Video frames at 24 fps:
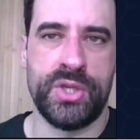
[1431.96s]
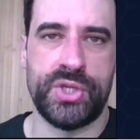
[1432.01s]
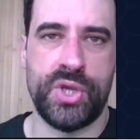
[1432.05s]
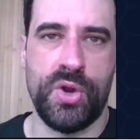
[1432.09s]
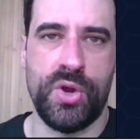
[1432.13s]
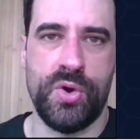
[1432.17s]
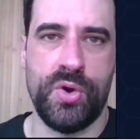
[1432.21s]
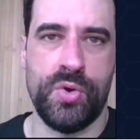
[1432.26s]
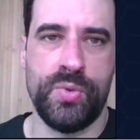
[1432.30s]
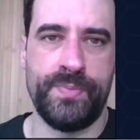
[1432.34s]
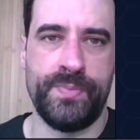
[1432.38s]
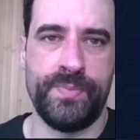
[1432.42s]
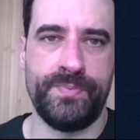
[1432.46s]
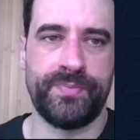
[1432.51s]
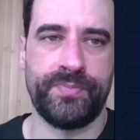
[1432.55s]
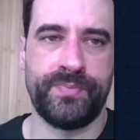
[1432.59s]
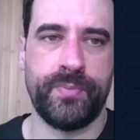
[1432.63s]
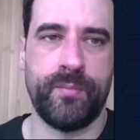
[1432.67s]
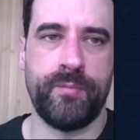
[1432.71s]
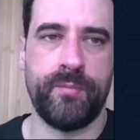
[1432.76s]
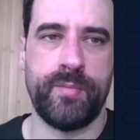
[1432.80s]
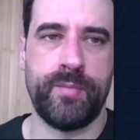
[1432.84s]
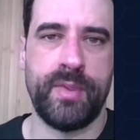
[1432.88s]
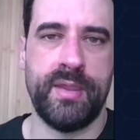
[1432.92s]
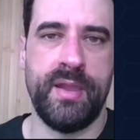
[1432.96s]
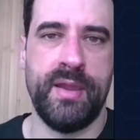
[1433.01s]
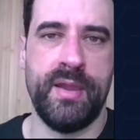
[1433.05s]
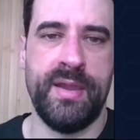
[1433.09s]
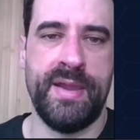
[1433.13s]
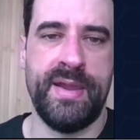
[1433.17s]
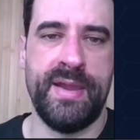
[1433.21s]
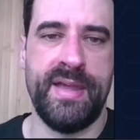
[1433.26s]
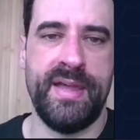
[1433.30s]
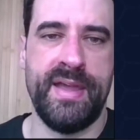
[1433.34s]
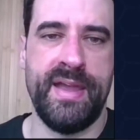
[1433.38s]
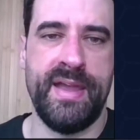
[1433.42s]
So
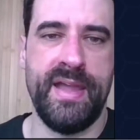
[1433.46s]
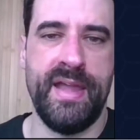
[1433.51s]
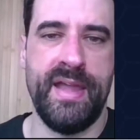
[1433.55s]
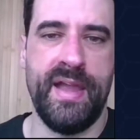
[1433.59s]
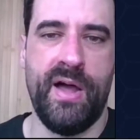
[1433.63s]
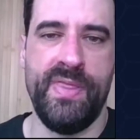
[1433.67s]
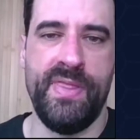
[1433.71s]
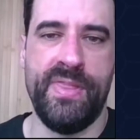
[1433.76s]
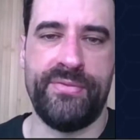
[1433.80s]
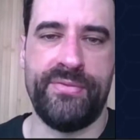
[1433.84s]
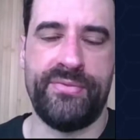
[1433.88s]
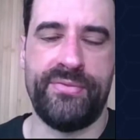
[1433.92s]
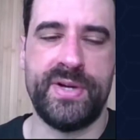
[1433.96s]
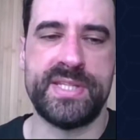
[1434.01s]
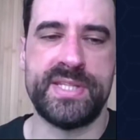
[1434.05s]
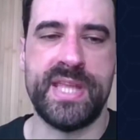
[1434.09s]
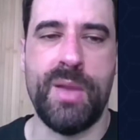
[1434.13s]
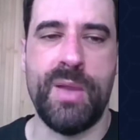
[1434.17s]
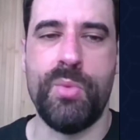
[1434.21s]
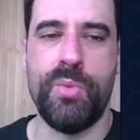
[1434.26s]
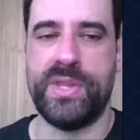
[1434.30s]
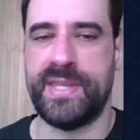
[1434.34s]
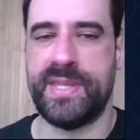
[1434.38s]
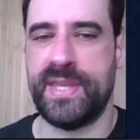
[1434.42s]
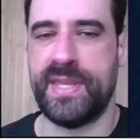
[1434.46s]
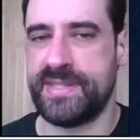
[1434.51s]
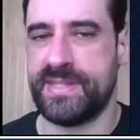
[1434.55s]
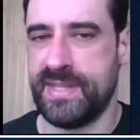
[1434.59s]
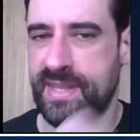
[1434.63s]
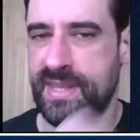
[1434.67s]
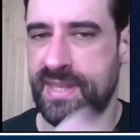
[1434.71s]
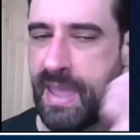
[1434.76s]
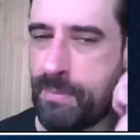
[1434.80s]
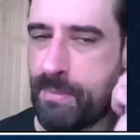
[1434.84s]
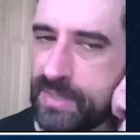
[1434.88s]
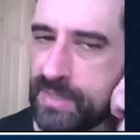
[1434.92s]
the first time we
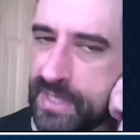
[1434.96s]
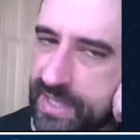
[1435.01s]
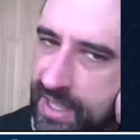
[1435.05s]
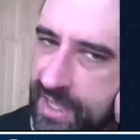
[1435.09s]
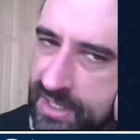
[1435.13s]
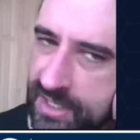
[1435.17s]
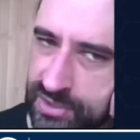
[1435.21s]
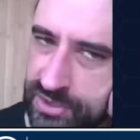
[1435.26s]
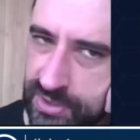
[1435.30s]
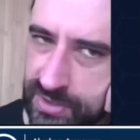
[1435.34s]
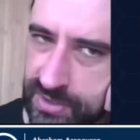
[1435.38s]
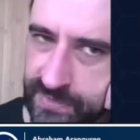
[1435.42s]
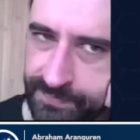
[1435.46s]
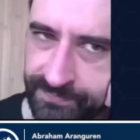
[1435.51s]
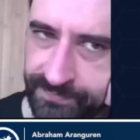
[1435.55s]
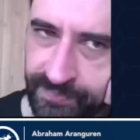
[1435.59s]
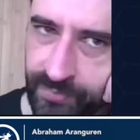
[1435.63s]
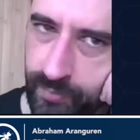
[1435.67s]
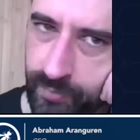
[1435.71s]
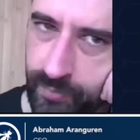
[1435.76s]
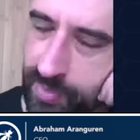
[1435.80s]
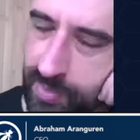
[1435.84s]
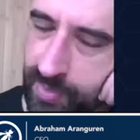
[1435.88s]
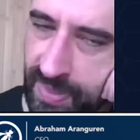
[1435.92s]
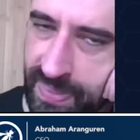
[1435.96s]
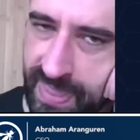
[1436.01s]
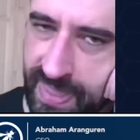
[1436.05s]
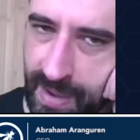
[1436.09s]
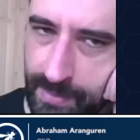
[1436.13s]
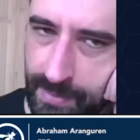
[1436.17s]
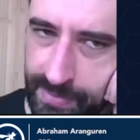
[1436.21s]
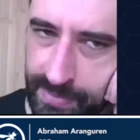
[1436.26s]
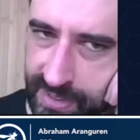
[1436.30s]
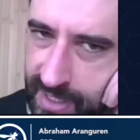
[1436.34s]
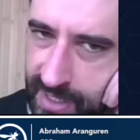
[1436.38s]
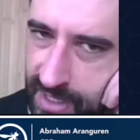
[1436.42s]
tested the
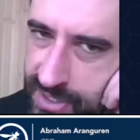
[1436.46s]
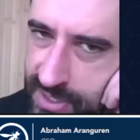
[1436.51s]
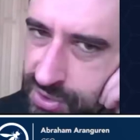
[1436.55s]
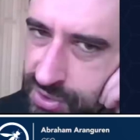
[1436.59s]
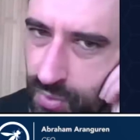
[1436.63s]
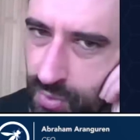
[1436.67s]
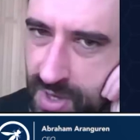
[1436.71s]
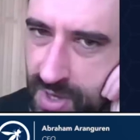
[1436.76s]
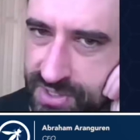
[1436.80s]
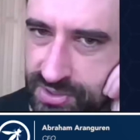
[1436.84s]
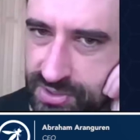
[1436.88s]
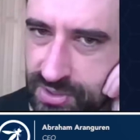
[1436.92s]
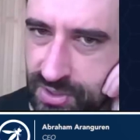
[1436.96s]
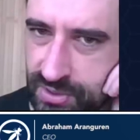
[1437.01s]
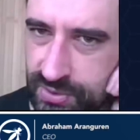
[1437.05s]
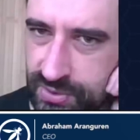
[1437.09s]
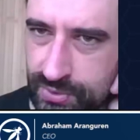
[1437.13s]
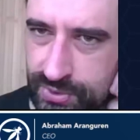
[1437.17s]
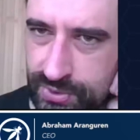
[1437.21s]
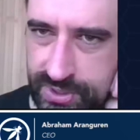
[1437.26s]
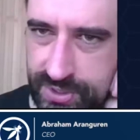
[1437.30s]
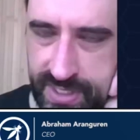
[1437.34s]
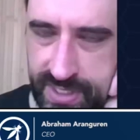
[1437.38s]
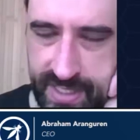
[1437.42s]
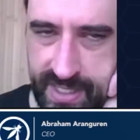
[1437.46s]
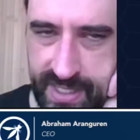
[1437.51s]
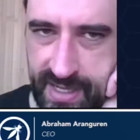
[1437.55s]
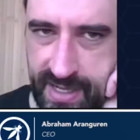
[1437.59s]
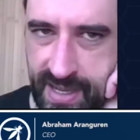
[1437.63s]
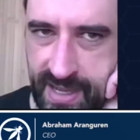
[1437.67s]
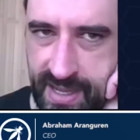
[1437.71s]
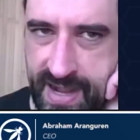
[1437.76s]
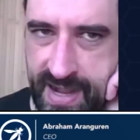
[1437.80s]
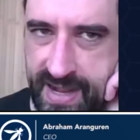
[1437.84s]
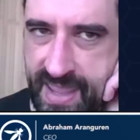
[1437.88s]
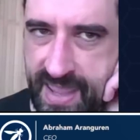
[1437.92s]
application was not
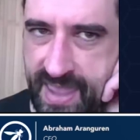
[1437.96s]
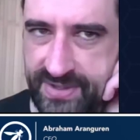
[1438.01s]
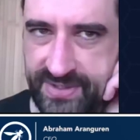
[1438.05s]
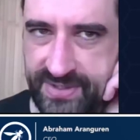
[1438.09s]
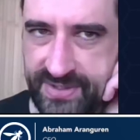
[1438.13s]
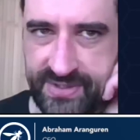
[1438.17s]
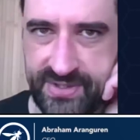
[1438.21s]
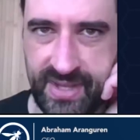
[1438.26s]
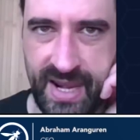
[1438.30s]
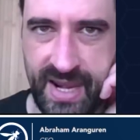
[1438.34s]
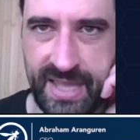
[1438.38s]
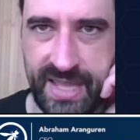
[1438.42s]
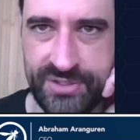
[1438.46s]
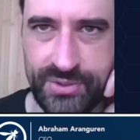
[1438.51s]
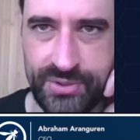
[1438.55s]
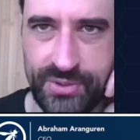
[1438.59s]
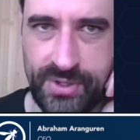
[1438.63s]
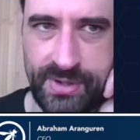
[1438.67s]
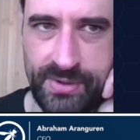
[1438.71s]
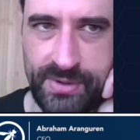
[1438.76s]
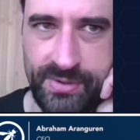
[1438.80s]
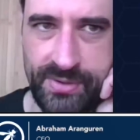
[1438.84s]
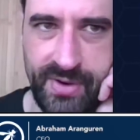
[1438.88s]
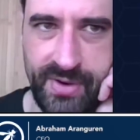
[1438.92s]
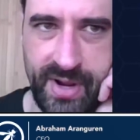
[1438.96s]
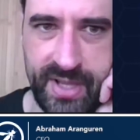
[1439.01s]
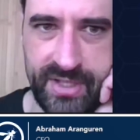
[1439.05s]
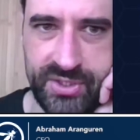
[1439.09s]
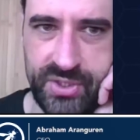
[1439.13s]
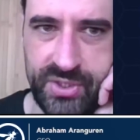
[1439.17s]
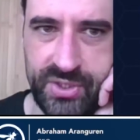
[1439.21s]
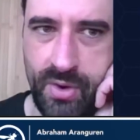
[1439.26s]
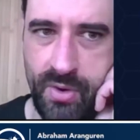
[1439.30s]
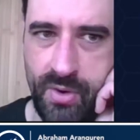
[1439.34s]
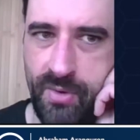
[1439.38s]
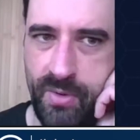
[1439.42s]
using any SSL at all, right?
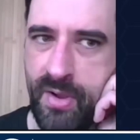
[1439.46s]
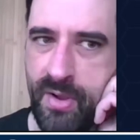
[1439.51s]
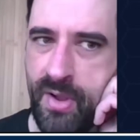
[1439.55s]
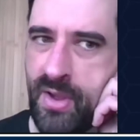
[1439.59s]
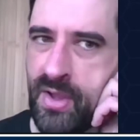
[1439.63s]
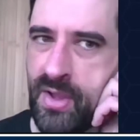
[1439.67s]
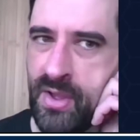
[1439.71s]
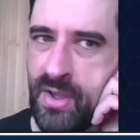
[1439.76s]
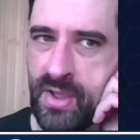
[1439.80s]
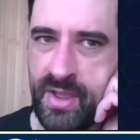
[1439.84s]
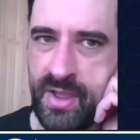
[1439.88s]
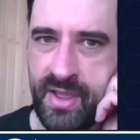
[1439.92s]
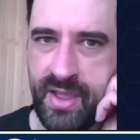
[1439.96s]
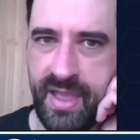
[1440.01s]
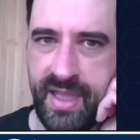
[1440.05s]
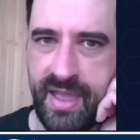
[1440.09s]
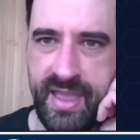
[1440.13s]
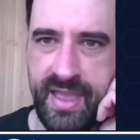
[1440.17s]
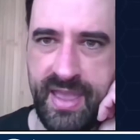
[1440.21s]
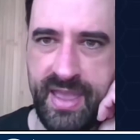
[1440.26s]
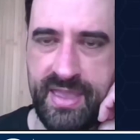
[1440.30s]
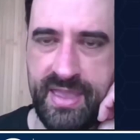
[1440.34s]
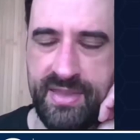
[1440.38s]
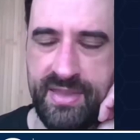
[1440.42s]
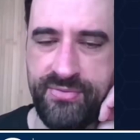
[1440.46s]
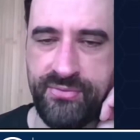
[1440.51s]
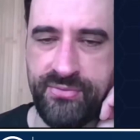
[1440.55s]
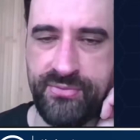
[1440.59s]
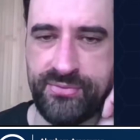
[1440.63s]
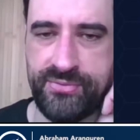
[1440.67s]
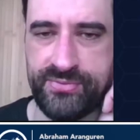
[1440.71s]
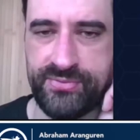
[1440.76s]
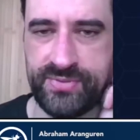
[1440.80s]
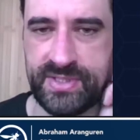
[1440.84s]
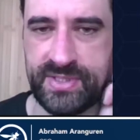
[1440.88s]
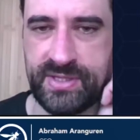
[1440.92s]
So if,
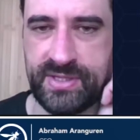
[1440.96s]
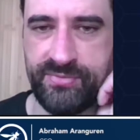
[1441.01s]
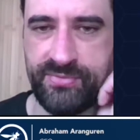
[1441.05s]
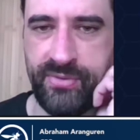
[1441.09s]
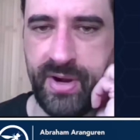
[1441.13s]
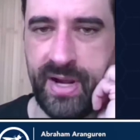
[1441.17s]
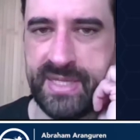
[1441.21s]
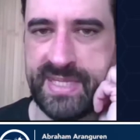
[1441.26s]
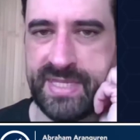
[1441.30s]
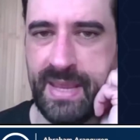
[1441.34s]
for